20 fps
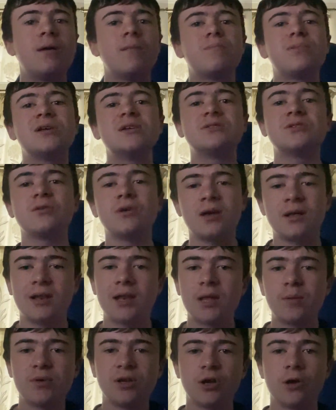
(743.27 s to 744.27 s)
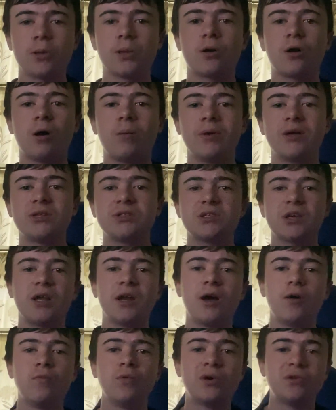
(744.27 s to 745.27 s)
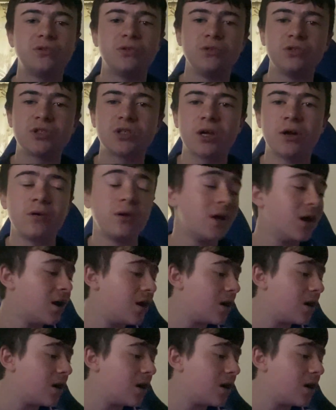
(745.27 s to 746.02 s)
please do let me know in the comments, and I will do so.